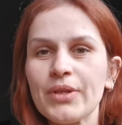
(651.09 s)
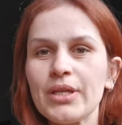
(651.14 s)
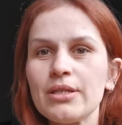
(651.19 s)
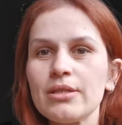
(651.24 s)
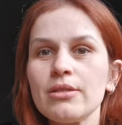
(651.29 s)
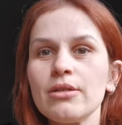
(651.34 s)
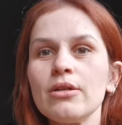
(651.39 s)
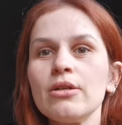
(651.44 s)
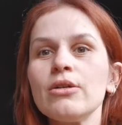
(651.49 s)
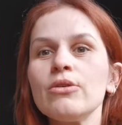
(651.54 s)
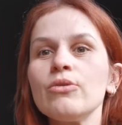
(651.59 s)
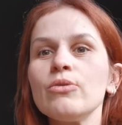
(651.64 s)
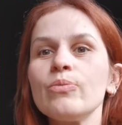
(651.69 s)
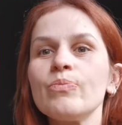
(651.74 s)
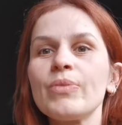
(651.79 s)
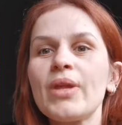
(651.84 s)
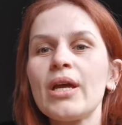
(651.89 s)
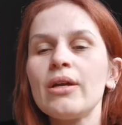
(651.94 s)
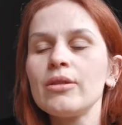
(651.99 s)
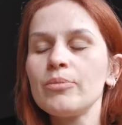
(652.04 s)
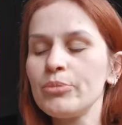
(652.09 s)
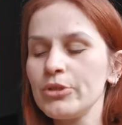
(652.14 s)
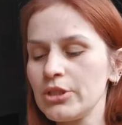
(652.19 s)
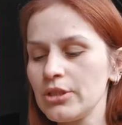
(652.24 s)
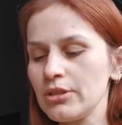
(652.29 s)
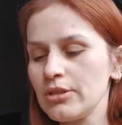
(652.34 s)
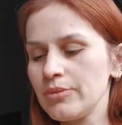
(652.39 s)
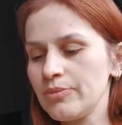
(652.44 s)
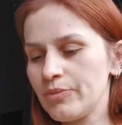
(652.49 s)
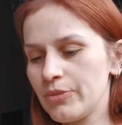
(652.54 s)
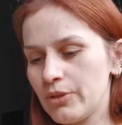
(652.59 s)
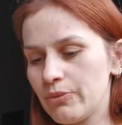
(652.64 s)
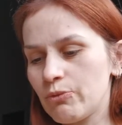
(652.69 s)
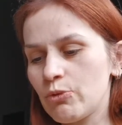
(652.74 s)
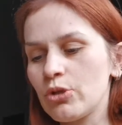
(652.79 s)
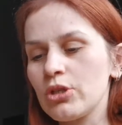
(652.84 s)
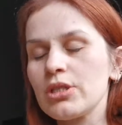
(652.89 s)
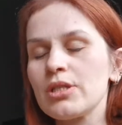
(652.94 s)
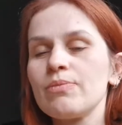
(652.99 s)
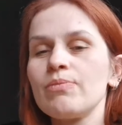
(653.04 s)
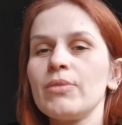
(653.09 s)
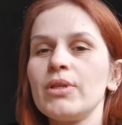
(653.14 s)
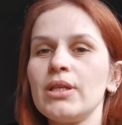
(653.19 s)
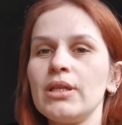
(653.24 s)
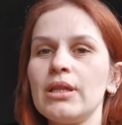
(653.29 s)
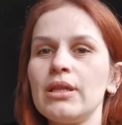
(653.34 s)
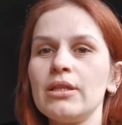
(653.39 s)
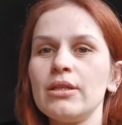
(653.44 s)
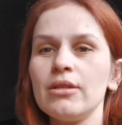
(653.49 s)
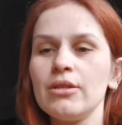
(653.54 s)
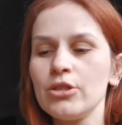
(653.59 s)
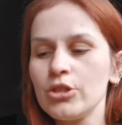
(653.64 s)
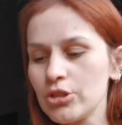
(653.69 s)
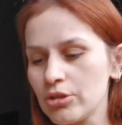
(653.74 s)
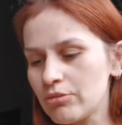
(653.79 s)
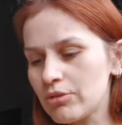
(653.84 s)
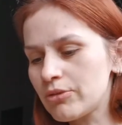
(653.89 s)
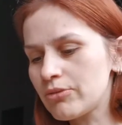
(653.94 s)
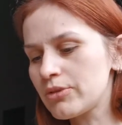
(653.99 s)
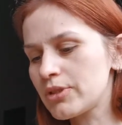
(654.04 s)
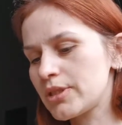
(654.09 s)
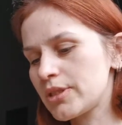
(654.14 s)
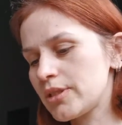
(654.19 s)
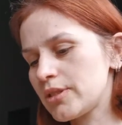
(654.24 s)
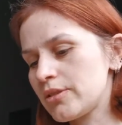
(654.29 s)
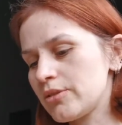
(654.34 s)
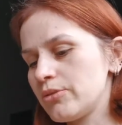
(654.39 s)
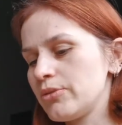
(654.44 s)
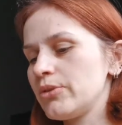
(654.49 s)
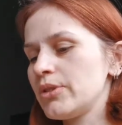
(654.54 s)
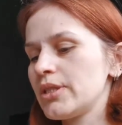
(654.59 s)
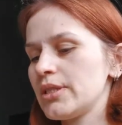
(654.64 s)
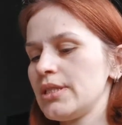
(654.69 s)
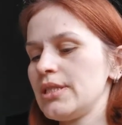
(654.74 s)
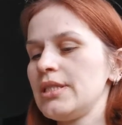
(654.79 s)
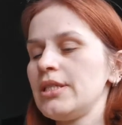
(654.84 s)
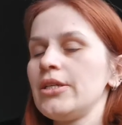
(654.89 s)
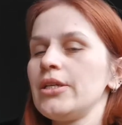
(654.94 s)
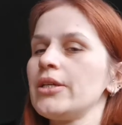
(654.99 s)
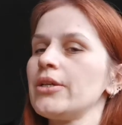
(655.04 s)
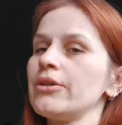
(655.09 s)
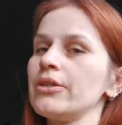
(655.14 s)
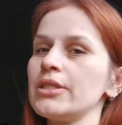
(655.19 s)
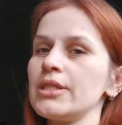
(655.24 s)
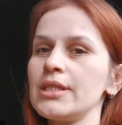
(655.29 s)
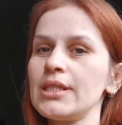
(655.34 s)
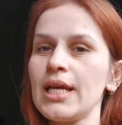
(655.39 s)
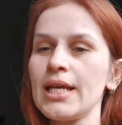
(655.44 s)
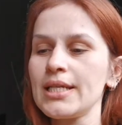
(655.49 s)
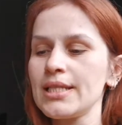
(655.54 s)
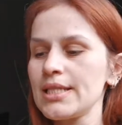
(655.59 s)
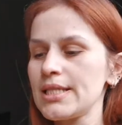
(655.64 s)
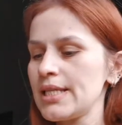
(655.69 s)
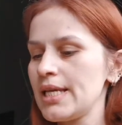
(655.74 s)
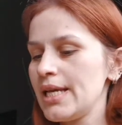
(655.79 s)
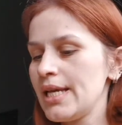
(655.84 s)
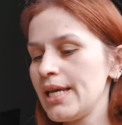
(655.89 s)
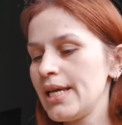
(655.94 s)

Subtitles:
So I'll put it, of course, in the show notes so you can see her designs